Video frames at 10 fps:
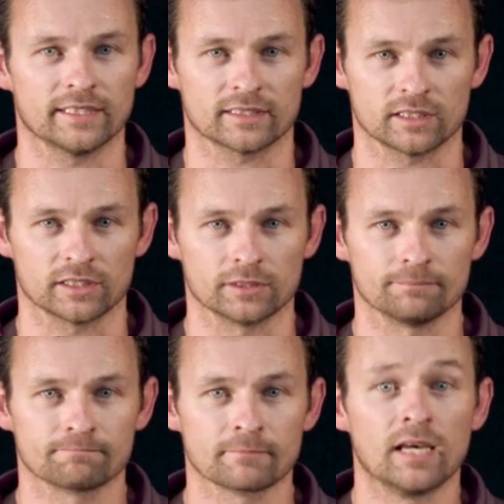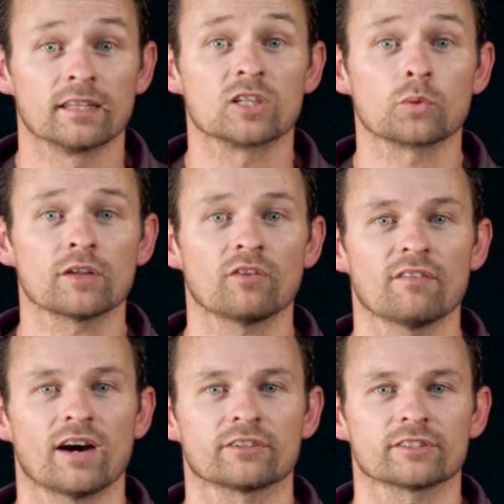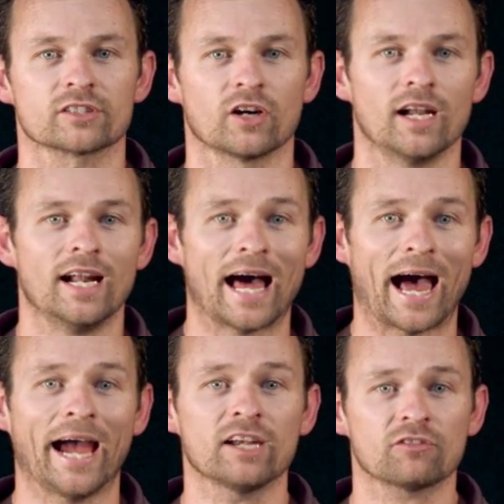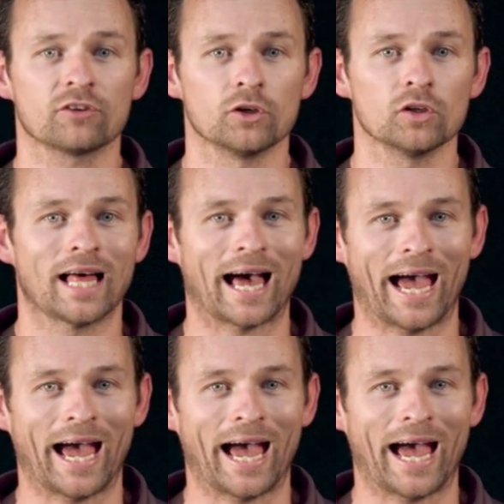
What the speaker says: ECU. The 2500's got 8 fuel,